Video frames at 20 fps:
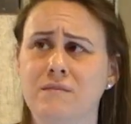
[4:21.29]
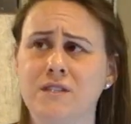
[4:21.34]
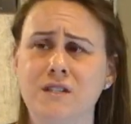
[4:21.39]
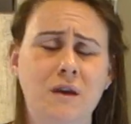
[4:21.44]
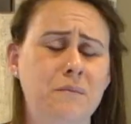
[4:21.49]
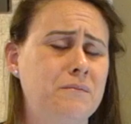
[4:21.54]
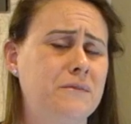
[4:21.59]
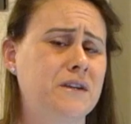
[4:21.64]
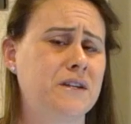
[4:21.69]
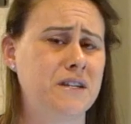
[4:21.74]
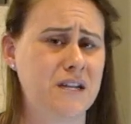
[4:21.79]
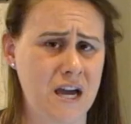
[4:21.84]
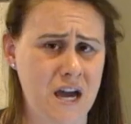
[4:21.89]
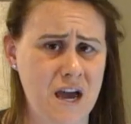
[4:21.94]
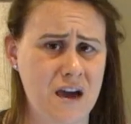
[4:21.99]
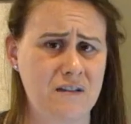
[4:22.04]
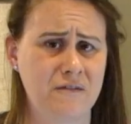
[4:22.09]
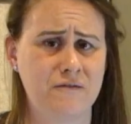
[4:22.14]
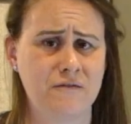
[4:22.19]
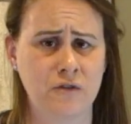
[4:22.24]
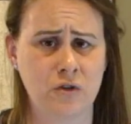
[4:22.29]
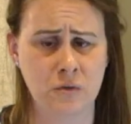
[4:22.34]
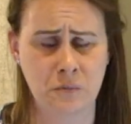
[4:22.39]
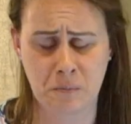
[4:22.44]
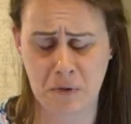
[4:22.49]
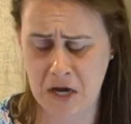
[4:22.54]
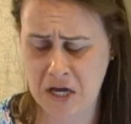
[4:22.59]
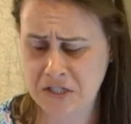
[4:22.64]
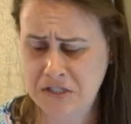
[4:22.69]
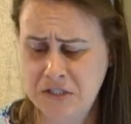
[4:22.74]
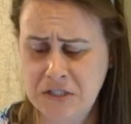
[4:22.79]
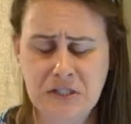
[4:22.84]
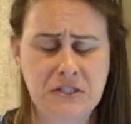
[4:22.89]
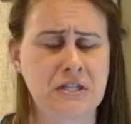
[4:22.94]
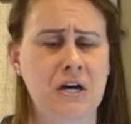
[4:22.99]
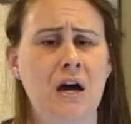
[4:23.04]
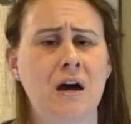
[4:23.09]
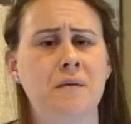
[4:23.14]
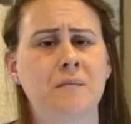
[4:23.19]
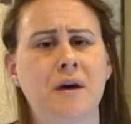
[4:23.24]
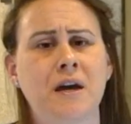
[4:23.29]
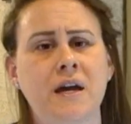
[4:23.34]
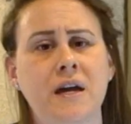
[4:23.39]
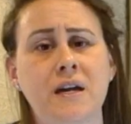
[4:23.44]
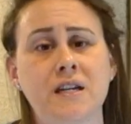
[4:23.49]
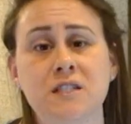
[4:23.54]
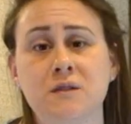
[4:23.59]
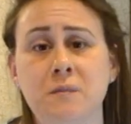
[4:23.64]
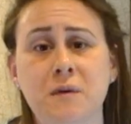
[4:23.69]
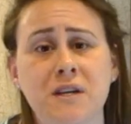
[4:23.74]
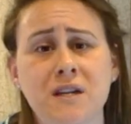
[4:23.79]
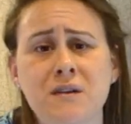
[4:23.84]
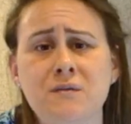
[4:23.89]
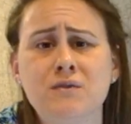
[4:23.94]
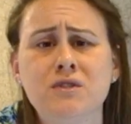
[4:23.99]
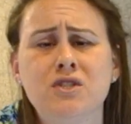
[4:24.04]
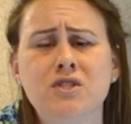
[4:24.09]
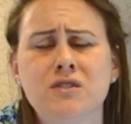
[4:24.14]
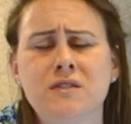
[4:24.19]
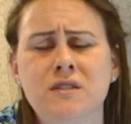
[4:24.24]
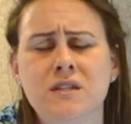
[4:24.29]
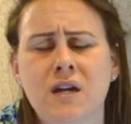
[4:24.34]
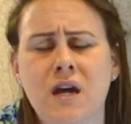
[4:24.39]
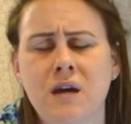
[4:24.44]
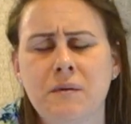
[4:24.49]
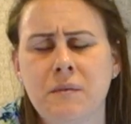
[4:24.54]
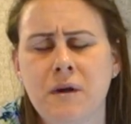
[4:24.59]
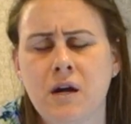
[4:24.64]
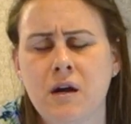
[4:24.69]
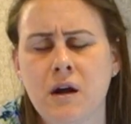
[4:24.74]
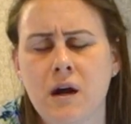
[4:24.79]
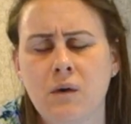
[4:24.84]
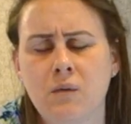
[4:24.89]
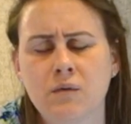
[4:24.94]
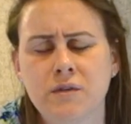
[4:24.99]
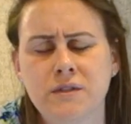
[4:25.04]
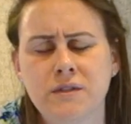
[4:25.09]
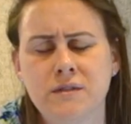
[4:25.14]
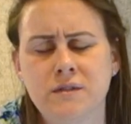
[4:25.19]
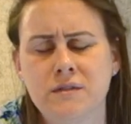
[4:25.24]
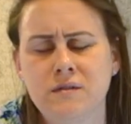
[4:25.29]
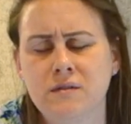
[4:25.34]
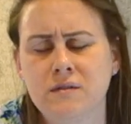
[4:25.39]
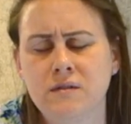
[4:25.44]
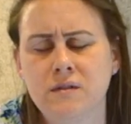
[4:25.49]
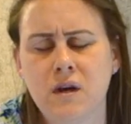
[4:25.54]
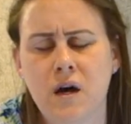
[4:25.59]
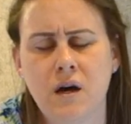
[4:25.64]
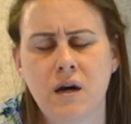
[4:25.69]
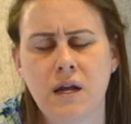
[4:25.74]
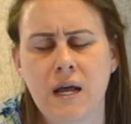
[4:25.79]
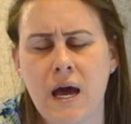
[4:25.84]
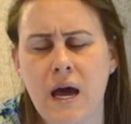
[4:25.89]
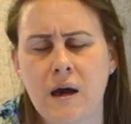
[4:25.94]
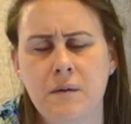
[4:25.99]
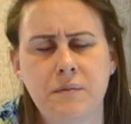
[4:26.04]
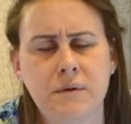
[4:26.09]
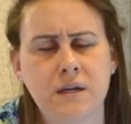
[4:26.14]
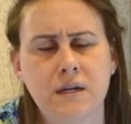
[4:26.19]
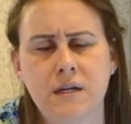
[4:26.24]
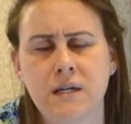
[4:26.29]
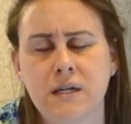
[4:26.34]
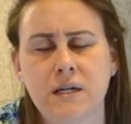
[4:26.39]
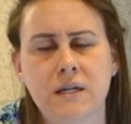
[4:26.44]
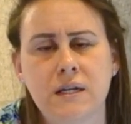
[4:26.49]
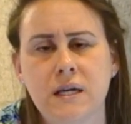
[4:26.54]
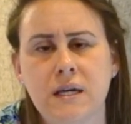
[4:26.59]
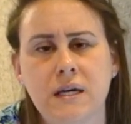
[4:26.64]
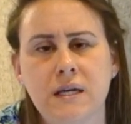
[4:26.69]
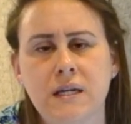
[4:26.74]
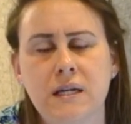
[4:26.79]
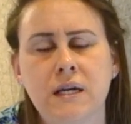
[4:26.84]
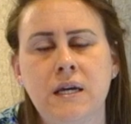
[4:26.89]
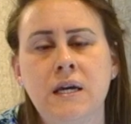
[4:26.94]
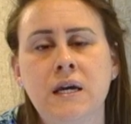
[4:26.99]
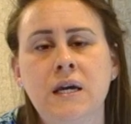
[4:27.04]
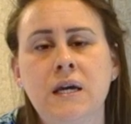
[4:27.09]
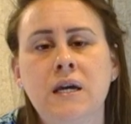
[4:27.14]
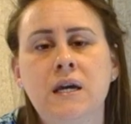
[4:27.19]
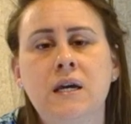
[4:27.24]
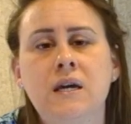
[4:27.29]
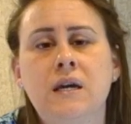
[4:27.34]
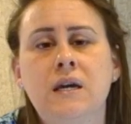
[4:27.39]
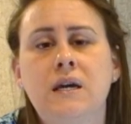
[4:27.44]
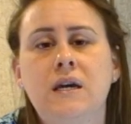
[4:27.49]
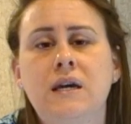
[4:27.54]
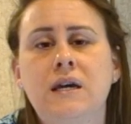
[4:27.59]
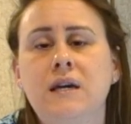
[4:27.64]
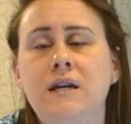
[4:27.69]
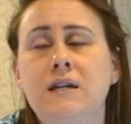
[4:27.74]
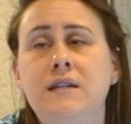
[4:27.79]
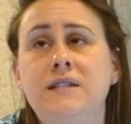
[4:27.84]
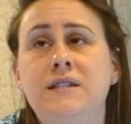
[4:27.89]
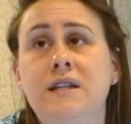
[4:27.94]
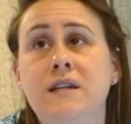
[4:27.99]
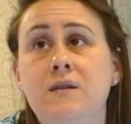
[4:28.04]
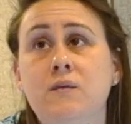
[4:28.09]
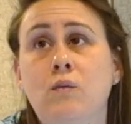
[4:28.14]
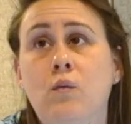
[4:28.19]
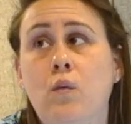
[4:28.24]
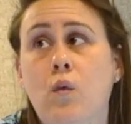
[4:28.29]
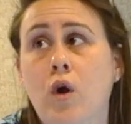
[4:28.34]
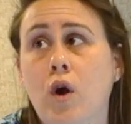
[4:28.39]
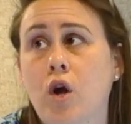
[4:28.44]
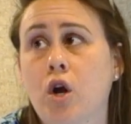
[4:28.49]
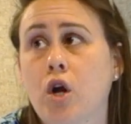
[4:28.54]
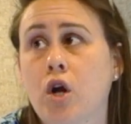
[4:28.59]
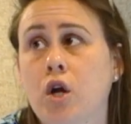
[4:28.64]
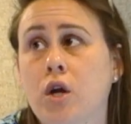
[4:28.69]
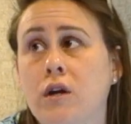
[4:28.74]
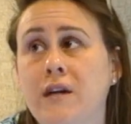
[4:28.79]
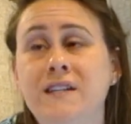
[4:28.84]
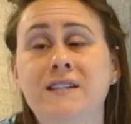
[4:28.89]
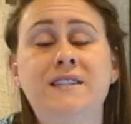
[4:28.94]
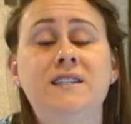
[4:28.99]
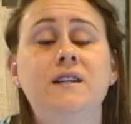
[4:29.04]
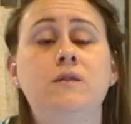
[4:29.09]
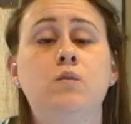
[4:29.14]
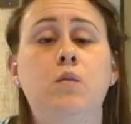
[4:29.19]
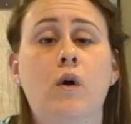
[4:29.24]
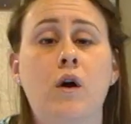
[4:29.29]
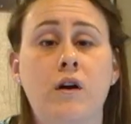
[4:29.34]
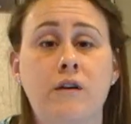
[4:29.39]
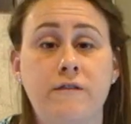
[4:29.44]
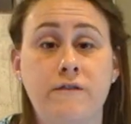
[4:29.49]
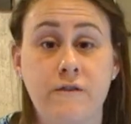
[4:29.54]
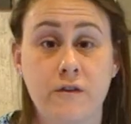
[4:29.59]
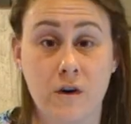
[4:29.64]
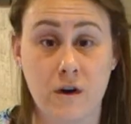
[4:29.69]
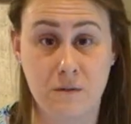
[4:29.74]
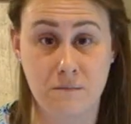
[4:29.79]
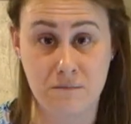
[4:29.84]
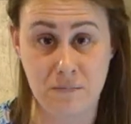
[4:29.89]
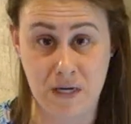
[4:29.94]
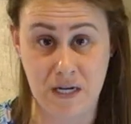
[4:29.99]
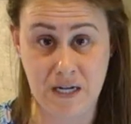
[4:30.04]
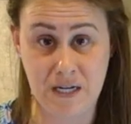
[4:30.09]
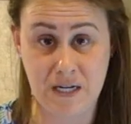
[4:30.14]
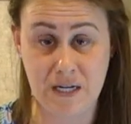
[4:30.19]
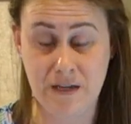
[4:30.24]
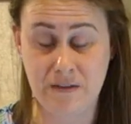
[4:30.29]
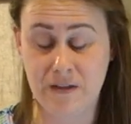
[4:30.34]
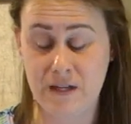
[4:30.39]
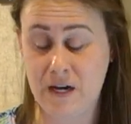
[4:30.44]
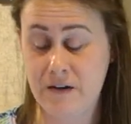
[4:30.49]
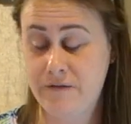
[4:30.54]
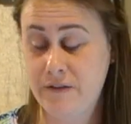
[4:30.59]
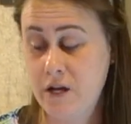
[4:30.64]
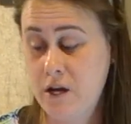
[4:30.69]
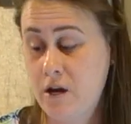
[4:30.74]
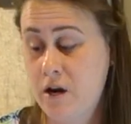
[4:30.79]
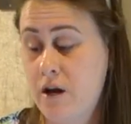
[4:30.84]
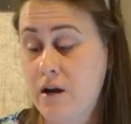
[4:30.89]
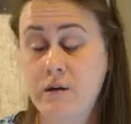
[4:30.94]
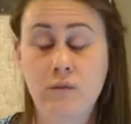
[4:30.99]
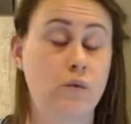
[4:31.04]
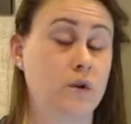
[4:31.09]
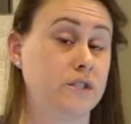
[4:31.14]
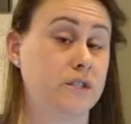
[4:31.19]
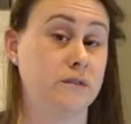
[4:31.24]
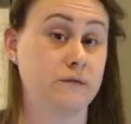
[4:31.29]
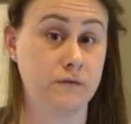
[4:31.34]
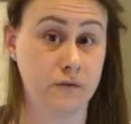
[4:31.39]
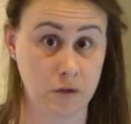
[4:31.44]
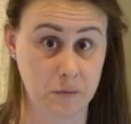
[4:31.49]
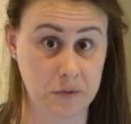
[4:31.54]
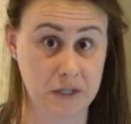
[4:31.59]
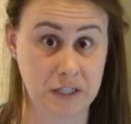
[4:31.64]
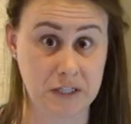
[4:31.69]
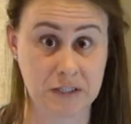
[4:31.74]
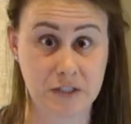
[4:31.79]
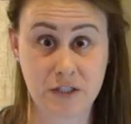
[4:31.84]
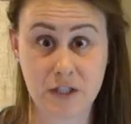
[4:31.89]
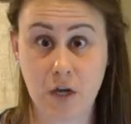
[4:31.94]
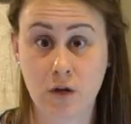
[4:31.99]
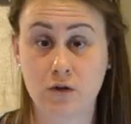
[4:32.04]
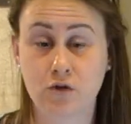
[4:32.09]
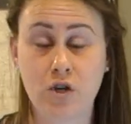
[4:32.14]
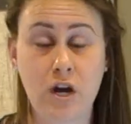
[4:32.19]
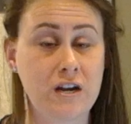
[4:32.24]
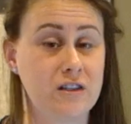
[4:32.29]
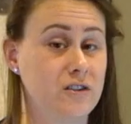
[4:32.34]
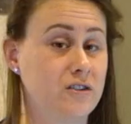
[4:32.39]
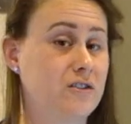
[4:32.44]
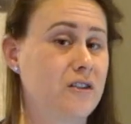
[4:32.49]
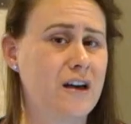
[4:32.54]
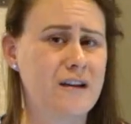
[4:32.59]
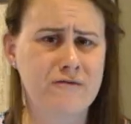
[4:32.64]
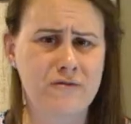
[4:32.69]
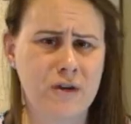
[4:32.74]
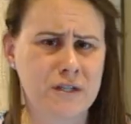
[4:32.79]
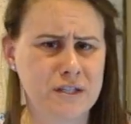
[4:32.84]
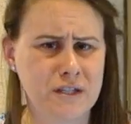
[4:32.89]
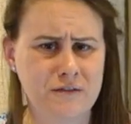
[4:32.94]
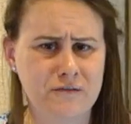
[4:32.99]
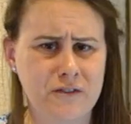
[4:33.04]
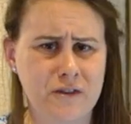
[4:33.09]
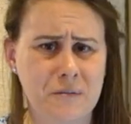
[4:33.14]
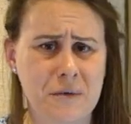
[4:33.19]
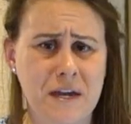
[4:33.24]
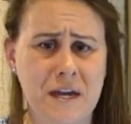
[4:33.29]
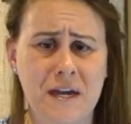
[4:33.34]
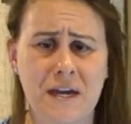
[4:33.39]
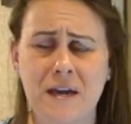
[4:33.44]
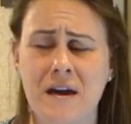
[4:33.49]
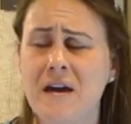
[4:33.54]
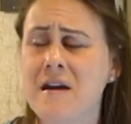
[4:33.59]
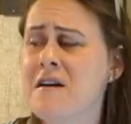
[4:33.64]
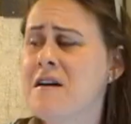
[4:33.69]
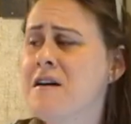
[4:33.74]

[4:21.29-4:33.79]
something to have for passing time, I guess. But it was just a nightmare. I was not happy in it, and it didn't work. It did work for a minute, and then I figured out it wasn't for me. So trailer life wasn't for me,